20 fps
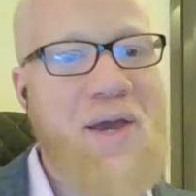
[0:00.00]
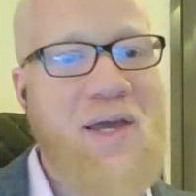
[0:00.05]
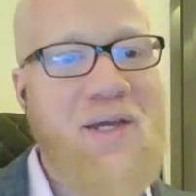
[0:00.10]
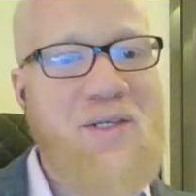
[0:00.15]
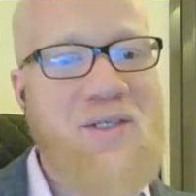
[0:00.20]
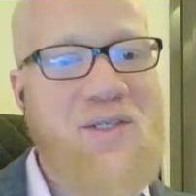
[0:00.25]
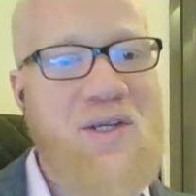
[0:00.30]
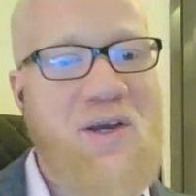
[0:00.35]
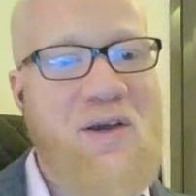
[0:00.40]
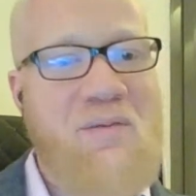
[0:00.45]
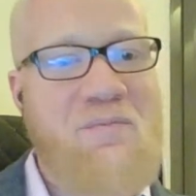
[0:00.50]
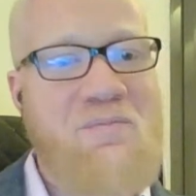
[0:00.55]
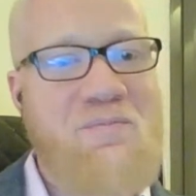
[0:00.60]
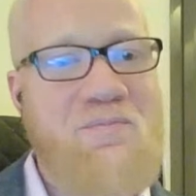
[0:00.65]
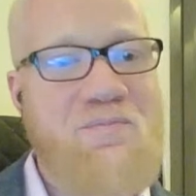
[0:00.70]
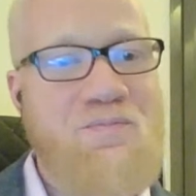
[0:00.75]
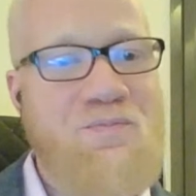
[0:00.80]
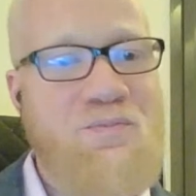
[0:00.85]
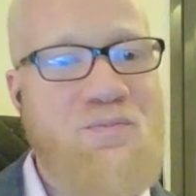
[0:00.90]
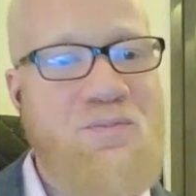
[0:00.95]
And
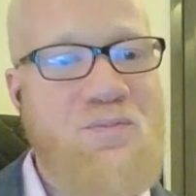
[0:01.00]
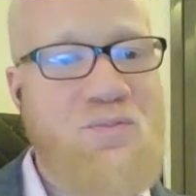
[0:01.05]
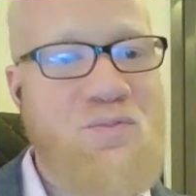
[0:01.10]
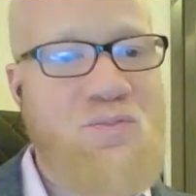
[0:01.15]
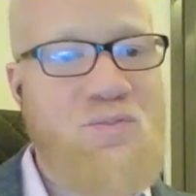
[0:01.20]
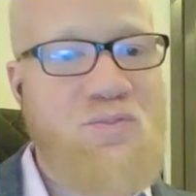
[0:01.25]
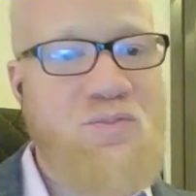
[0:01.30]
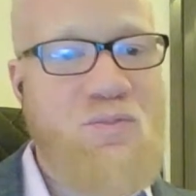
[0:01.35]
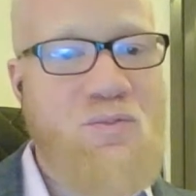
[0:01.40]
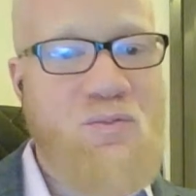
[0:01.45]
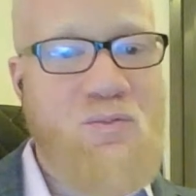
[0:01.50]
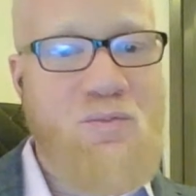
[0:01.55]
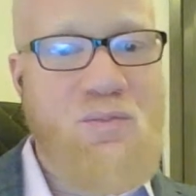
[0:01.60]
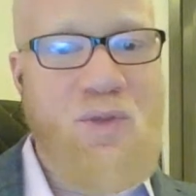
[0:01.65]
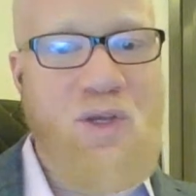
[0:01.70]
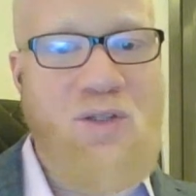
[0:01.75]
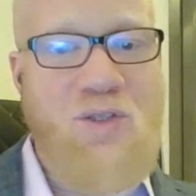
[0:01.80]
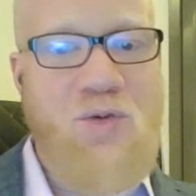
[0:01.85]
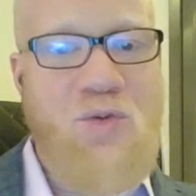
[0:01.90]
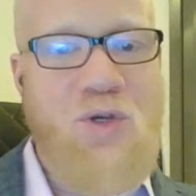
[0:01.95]

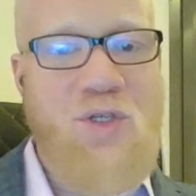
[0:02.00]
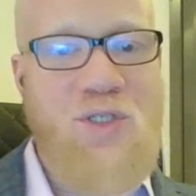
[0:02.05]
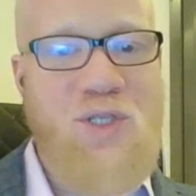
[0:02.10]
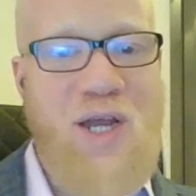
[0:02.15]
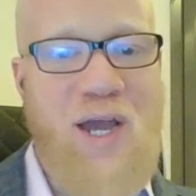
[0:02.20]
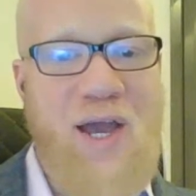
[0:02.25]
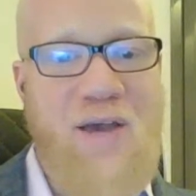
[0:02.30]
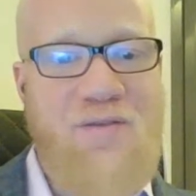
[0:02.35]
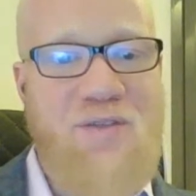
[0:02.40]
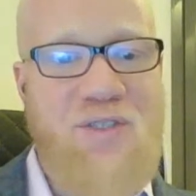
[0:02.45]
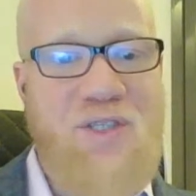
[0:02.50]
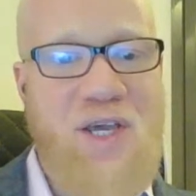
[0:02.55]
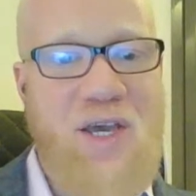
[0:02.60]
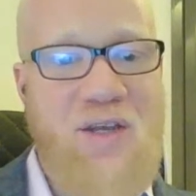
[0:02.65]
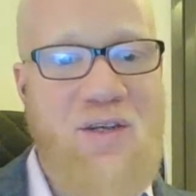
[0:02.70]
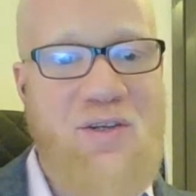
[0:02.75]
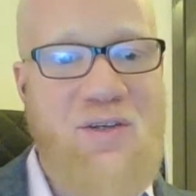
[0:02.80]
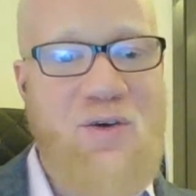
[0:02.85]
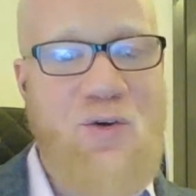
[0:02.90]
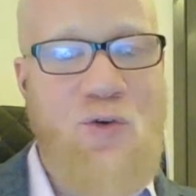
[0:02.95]
the reason I have
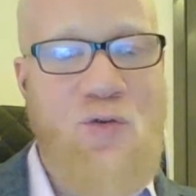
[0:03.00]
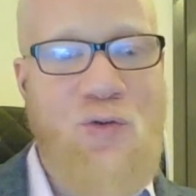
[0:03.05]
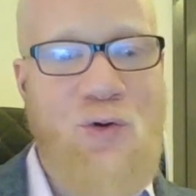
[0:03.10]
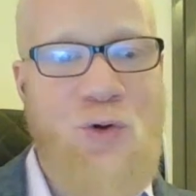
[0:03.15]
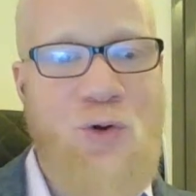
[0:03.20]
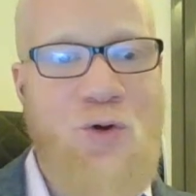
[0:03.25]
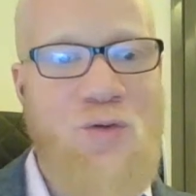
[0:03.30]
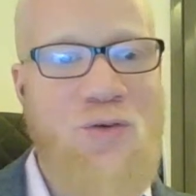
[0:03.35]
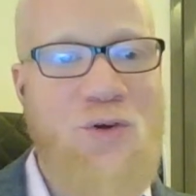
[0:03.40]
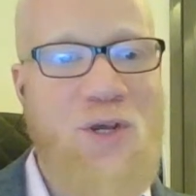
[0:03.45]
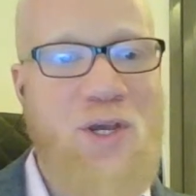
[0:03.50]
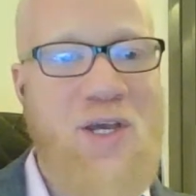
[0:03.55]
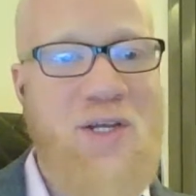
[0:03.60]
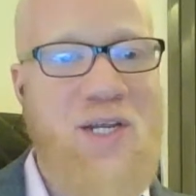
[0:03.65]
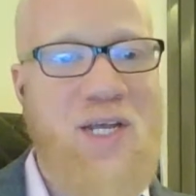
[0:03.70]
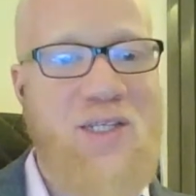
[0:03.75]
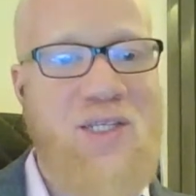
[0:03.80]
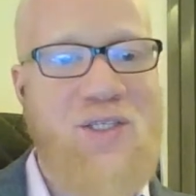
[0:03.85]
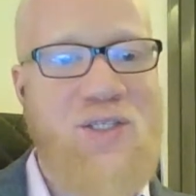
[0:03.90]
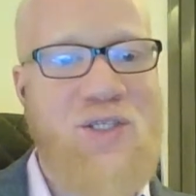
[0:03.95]
said over and over again
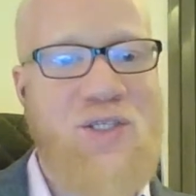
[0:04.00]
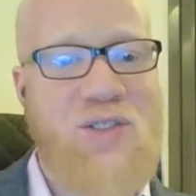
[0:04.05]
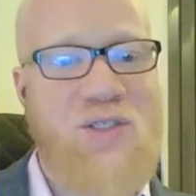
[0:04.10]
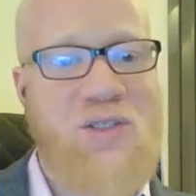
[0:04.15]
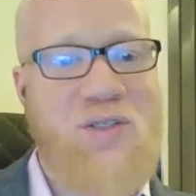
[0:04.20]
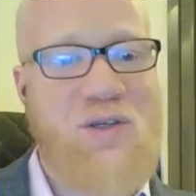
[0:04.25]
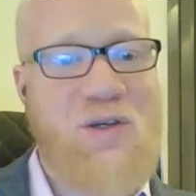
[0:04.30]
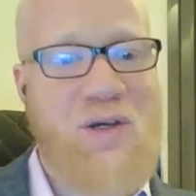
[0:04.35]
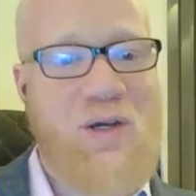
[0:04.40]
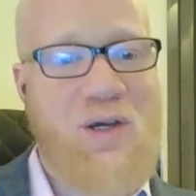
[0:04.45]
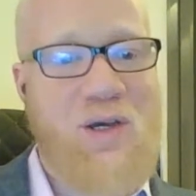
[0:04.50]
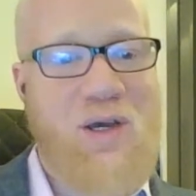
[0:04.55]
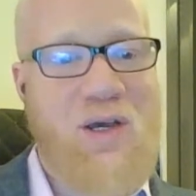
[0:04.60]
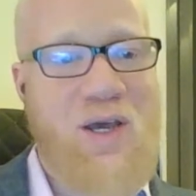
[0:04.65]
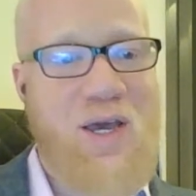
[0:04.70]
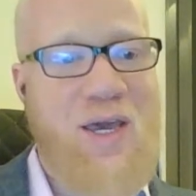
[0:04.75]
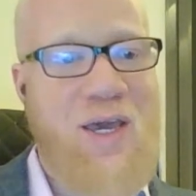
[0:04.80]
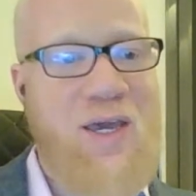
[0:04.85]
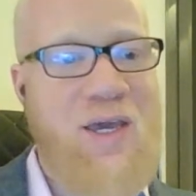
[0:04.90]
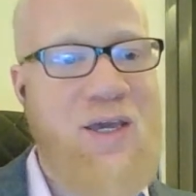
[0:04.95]
that this is
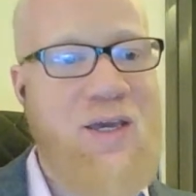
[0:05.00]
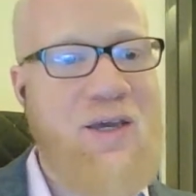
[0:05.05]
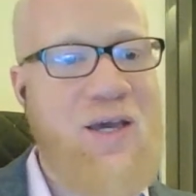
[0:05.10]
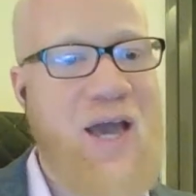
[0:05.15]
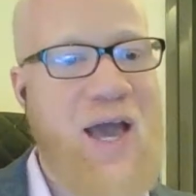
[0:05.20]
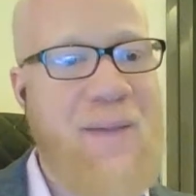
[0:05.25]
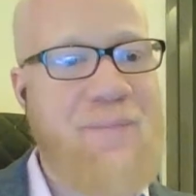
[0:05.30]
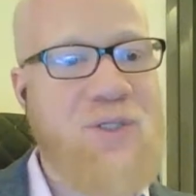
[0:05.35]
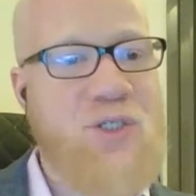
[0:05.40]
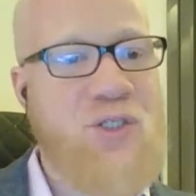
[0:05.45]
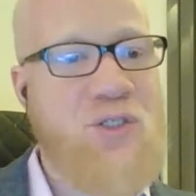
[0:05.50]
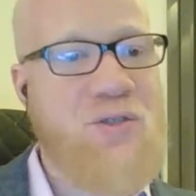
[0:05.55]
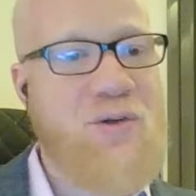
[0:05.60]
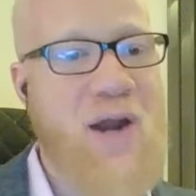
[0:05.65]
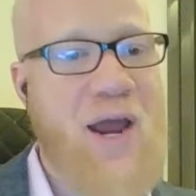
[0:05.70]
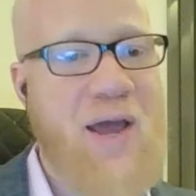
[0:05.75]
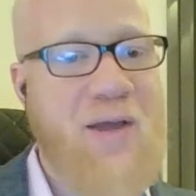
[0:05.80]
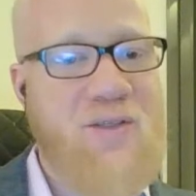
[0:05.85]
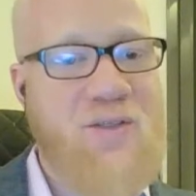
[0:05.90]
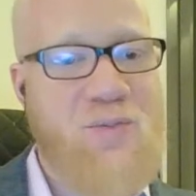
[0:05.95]
a
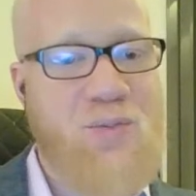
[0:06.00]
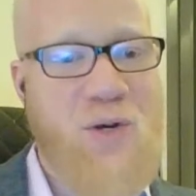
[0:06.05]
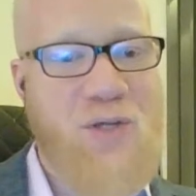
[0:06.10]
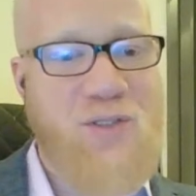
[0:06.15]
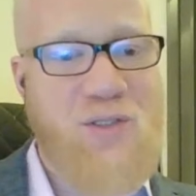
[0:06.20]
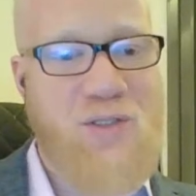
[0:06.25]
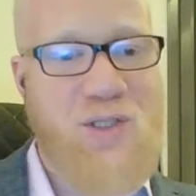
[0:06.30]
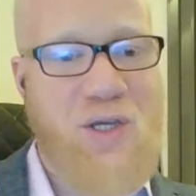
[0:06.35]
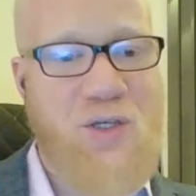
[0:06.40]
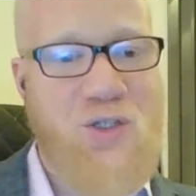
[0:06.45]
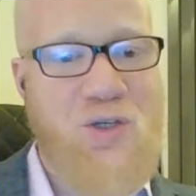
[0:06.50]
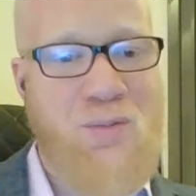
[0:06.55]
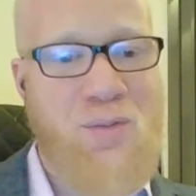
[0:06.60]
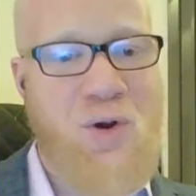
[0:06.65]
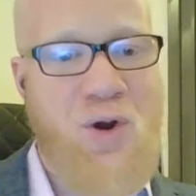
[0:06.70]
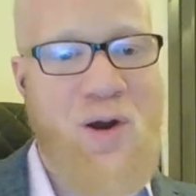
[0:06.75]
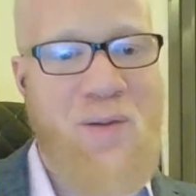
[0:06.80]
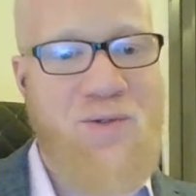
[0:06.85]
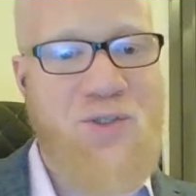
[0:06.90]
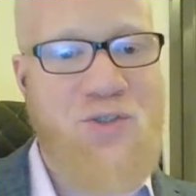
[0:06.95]
abstract presentation,
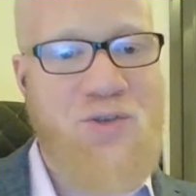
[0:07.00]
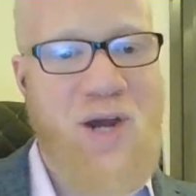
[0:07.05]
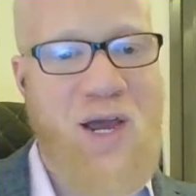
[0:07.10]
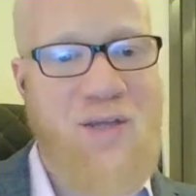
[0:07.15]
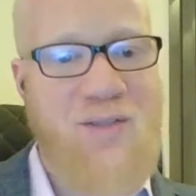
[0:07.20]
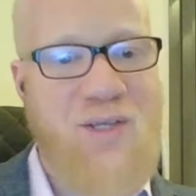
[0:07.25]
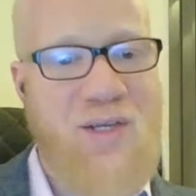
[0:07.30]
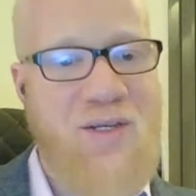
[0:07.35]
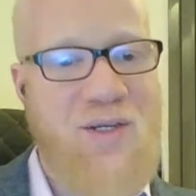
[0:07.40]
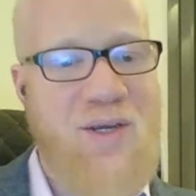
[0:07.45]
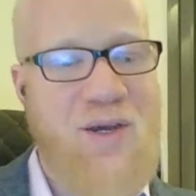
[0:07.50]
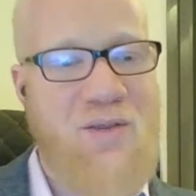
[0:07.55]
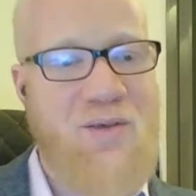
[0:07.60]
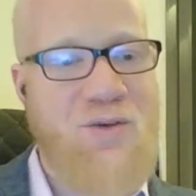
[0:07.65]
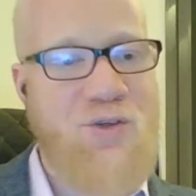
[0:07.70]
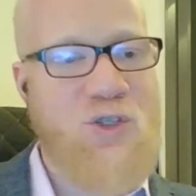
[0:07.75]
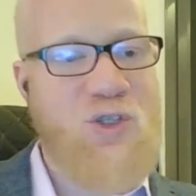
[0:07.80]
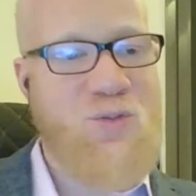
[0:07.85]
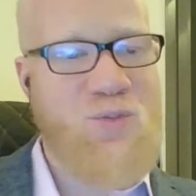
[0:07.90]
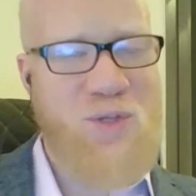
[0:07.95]
more abstract than the
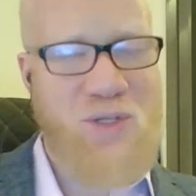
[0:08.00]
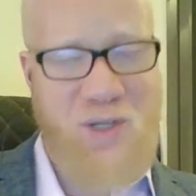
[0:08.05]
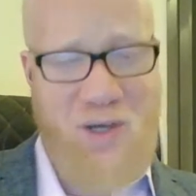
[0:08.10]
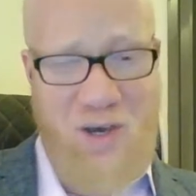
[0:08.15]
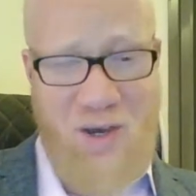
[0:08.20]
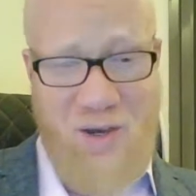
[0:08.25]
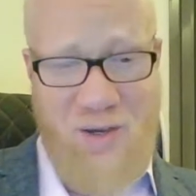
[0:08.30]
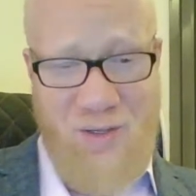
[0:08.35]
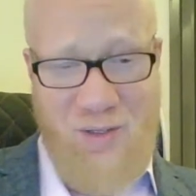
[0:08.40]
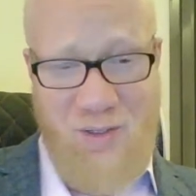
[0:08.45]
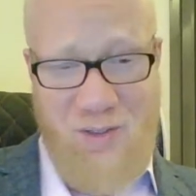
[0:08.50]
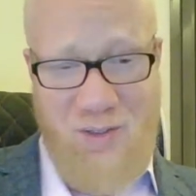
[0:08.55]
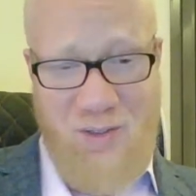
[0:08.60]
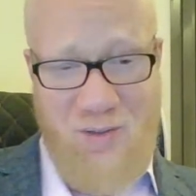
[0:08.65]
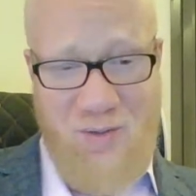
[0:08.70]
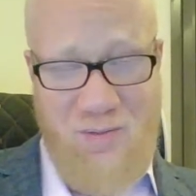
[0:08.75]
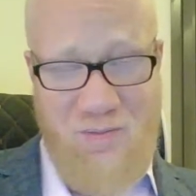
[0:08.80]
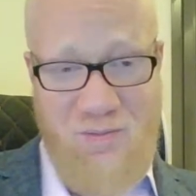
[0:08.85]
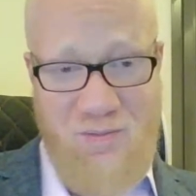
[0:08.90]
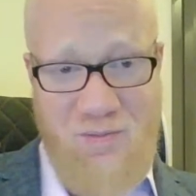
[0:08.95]
others, is because